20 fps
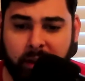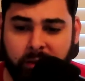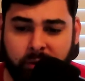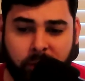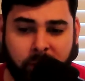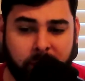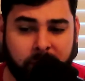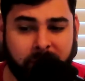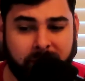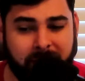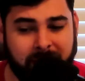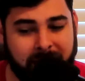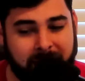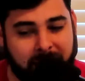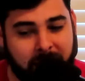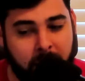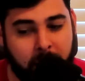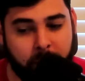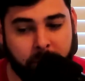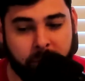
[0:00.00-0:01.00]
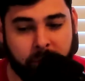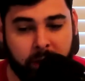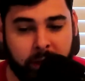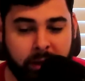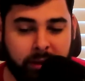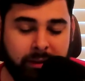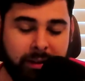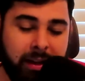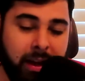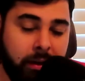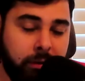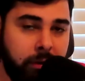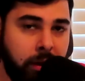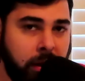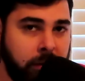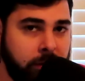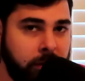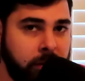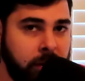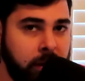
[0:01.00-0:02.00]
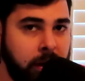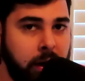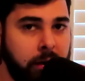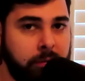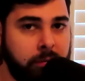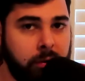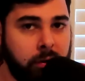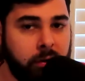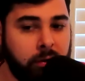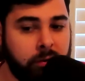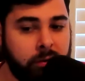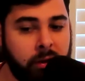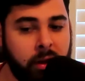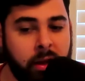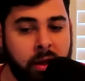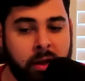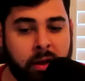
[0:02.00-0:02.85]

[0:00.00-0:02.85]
So I was like kind of hesitant at first,